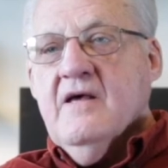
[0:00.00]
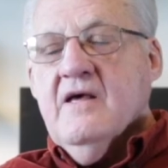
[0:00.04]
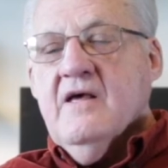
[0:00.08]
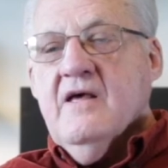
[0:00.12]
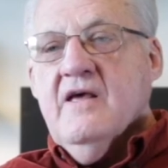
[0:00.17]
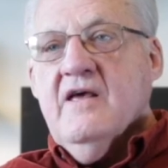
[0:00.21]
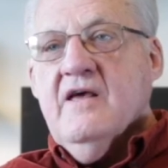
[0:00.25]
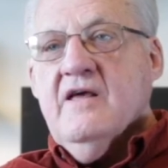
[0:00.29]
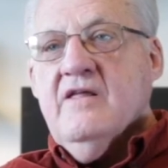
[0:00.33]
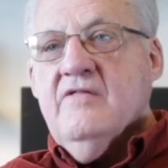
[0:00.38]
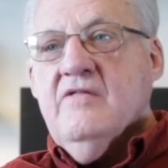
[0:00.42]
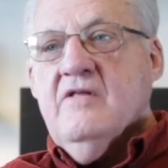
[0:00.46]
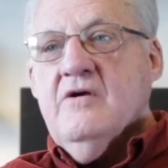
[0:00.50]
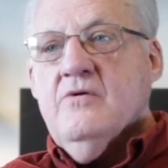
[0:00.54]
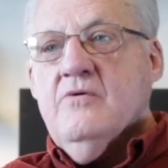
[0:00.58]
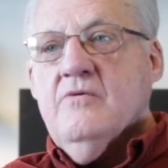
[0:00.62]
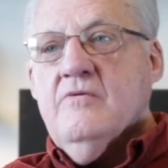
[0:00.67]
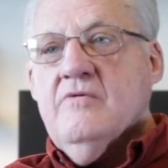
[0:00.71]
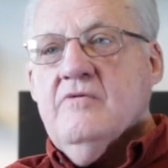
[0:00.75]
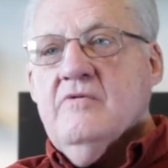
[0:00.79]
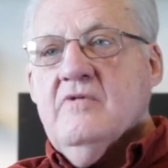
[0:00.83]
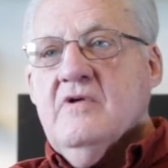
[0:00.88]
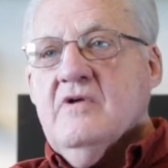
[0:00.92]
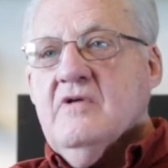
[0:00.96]
And
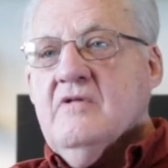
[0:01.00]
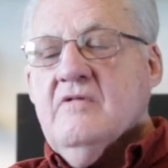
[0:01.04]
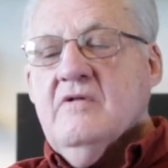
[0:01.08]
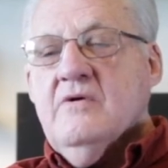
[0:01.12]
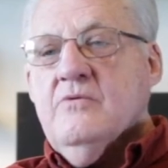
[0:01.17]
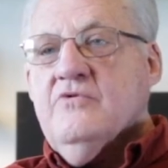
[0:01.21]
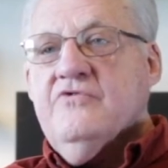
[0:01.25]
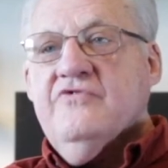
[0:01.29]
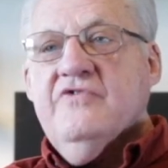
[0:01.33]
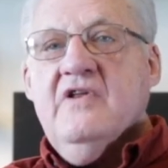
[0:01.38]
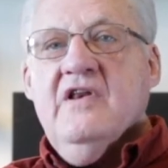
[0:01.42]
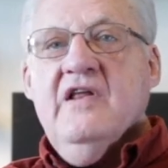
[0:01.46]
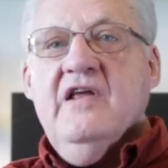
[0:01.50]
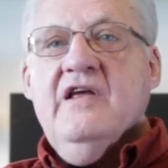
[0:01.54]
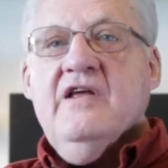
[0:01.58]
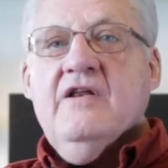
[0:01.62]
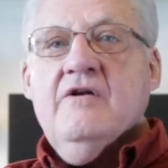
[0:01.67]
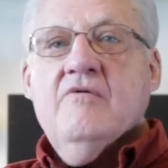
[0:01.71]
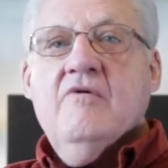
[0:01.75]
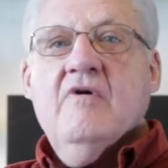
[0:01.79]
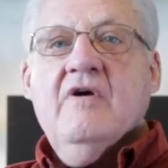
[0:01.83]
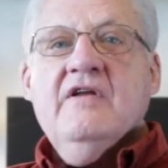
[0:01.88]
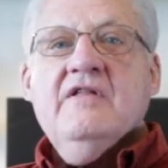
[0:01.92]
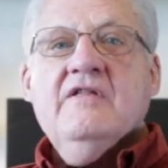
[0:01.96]
there was an
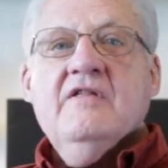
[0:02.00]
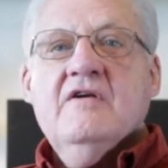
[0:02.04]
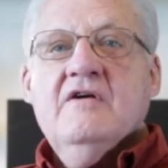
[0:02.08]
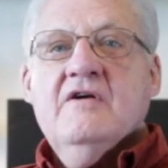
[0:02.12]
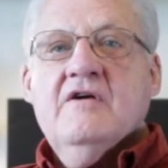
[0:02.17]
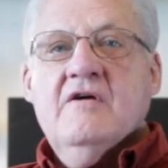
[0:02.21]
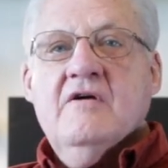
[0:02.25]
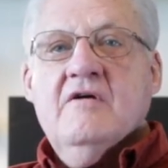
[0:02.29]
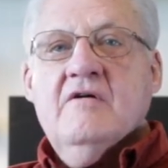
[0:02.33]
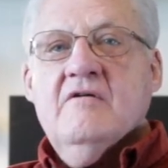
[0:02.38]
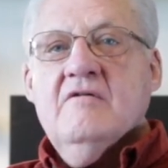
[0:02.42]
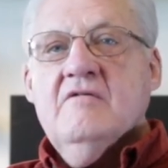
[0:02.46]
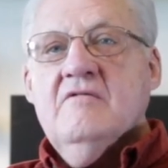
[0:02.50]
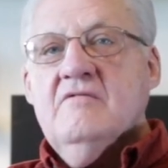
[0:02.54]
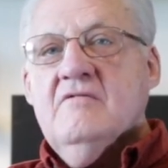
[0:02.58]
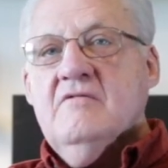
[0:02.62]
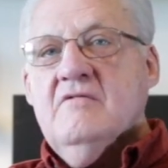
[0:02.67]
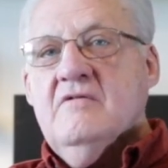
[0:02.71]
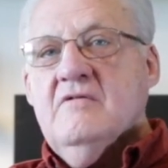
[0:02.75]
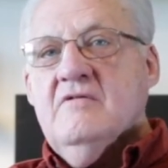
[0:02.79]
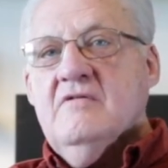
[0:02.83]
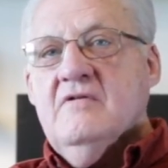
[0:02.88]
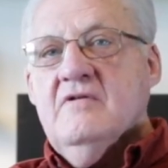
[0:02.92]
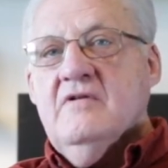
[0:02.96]
inn right there
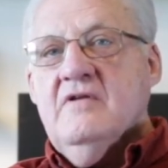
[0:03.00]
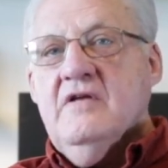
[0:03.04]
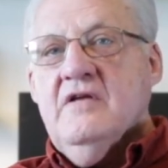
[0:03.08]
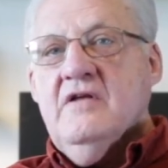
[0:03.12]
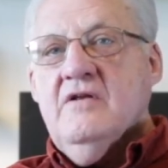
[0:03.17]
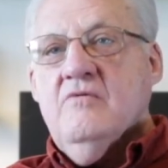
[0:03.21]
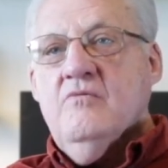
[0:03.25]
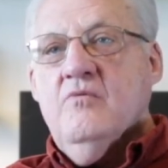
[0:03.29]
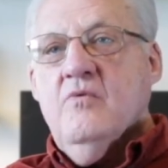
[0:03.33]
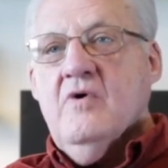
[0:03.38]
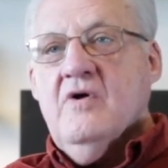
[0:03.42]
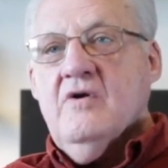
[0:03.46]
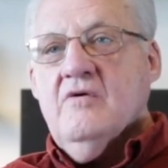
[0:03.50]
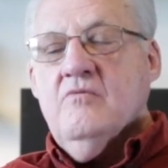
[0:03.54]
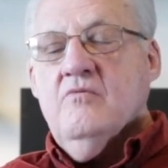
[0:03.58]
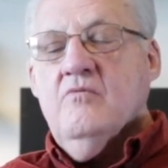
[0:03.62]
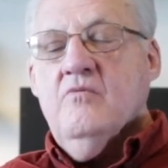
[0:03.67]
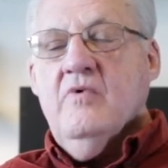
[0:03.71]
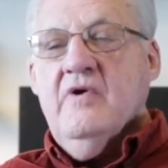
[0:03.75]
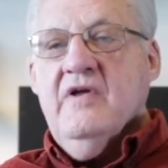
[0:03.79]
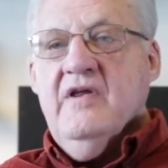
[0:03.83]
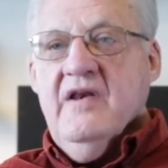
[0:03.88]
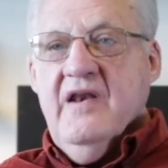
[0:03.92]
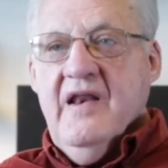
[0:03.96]
in what
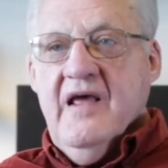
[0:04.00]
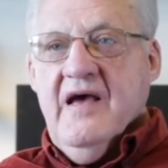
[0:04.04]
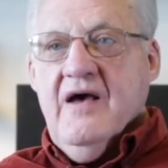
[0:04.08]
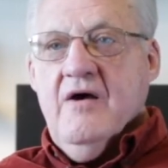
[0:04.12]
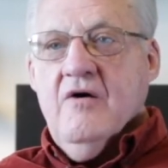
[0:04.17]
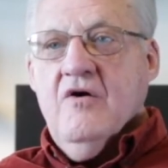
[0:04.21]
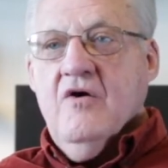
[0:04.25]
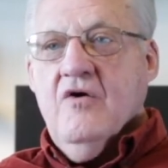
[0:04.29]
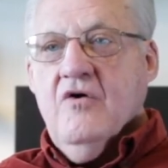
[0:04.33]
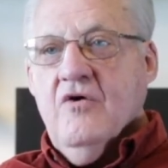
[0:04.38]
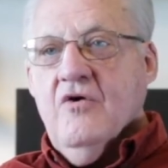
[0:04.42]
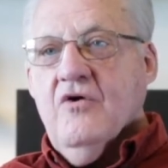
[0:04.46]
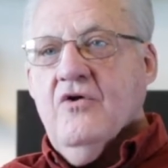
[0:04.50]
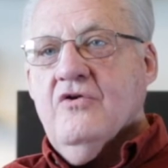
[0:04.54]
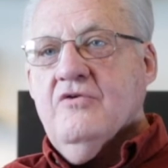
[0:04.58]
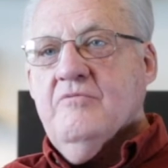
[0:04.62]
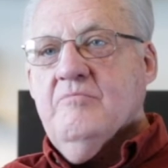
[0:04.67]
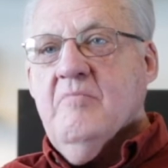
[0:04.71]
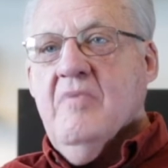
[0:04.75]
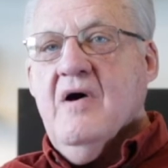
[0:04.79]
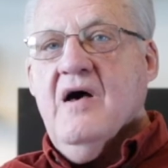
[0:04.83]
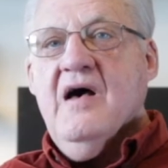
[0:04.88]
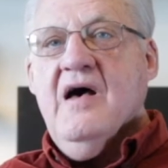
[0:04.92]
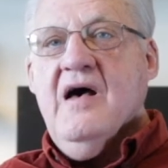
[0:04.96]
we now call
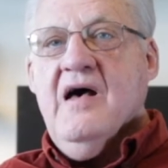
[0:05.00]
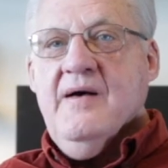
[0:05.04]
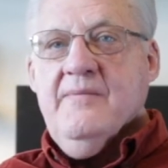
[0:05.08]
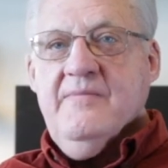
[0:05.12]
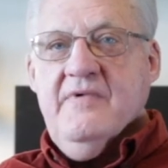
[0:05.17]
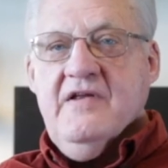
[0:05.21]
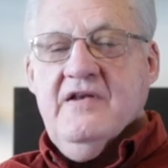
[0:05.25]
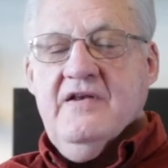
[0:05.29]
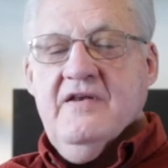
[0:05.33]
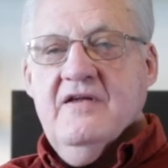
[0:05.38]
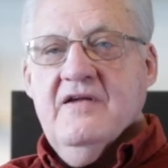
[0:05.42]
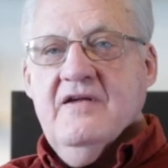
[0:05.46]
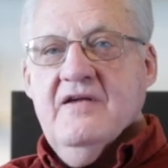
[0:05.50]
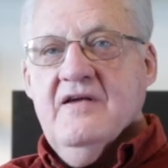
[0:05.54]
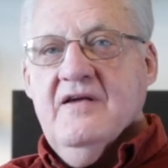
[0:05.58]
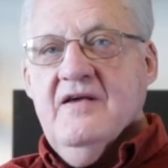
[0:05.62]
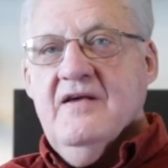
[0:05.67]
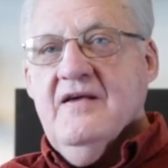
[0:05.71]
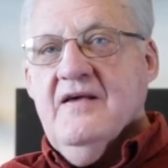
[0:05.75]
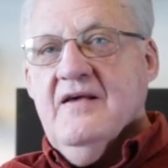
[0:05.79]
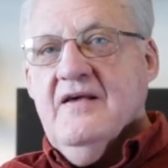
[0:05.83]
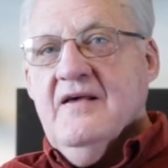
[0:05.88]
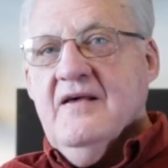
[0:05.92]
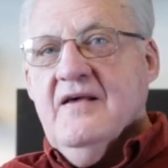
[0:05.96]
Mahomet.
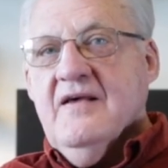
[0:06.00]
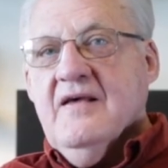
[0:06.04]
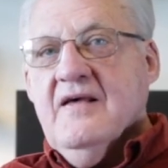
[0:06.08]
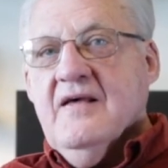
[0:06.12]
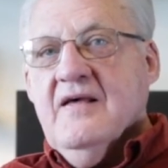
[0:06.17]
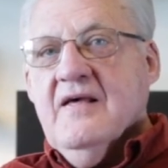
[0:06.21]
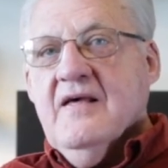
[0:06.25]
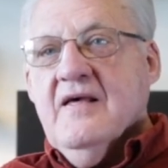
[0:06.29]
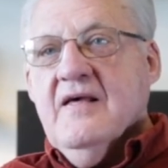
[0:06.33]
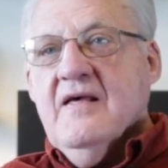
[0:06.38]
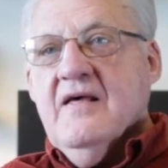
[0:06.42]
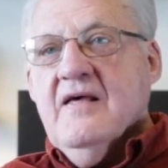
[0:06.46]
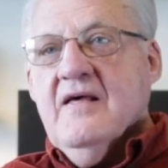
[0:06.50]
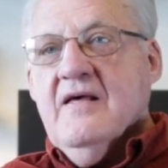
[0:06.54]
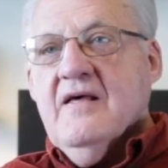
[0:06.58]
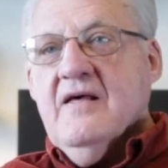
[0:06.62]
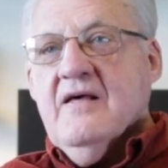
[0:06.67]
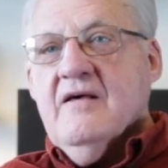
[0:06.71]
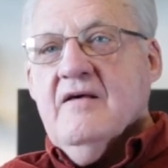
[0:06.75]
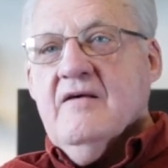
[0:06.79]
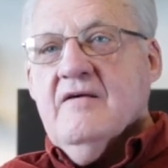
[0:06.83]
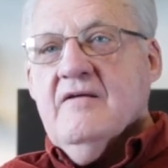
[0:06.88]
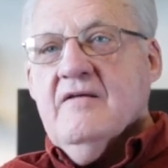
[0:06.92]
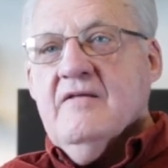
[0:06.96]

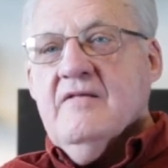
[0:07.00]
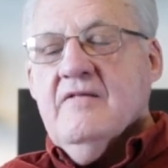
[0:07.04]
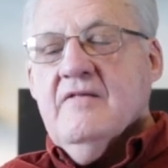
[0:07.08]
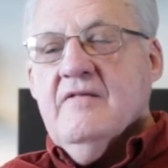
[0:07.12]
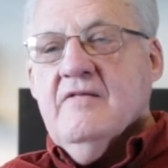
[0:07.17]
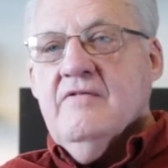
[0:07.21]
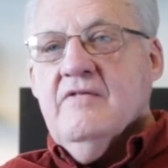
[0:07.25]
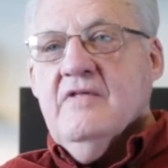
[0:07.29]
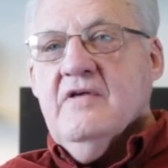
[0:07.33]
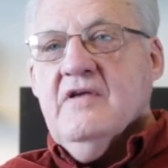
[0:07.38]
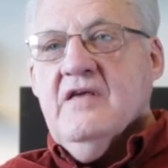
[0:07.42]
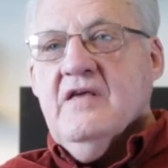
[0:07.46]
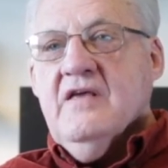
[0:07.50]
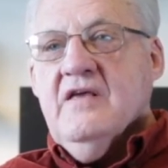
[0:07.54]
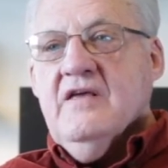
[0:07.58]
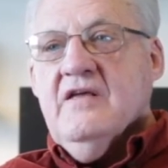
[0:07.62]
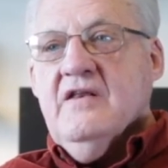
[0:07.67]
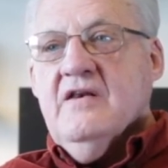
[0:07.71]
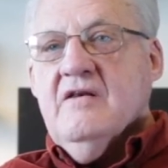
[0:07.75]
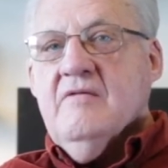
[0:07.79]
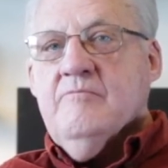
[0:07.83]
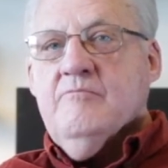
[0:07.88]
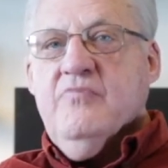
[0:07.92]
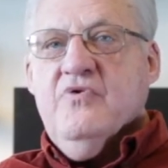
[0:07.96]
The
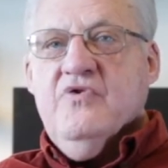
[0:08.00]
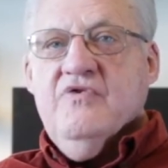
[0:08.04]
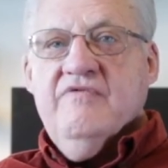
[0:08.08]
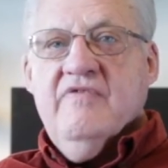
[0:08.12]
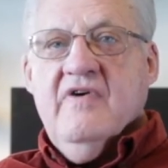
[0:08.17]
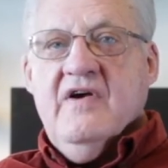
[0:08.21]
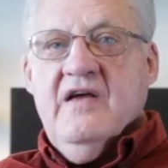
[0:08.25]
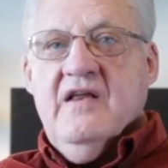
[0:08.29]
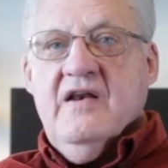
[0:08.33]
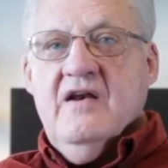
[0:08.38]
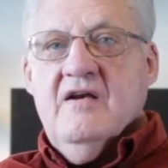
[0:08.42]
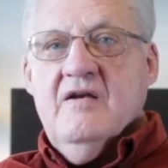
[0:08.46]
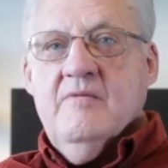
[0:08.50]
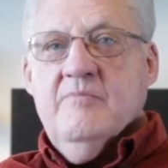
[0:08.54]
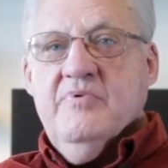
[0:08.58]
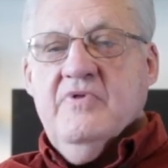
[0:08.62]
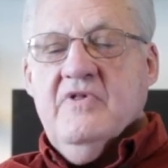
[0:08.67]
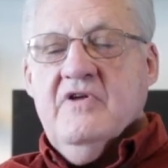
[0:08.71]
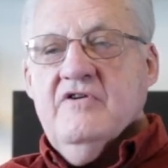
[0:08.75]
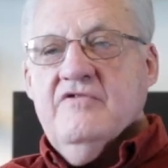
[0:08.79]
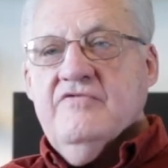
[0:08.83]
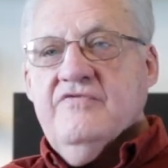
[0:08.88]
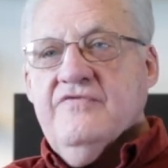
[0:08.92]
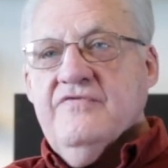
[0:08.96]
inn provided a
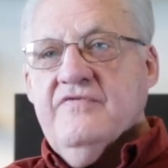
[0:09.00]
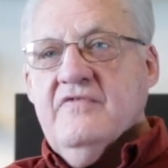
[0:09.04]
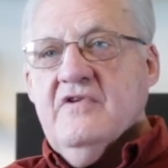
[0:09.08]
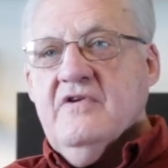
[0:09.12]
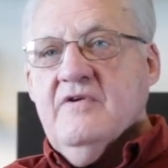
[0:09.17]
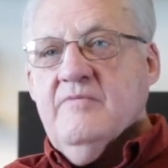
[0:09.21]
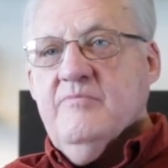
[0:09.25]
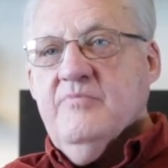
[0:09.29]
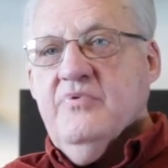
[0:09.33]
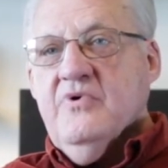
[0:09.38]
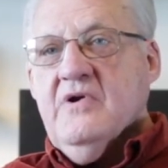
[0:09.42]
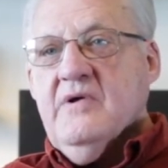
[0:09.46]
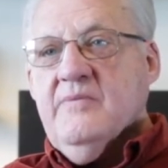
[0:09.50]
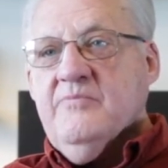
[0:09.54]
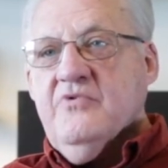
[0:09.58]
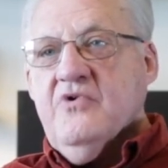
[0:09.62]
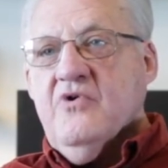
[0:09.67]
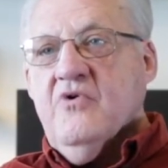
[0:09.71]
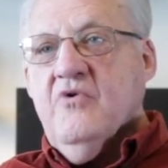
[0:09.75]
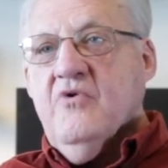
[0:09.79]
place to put up your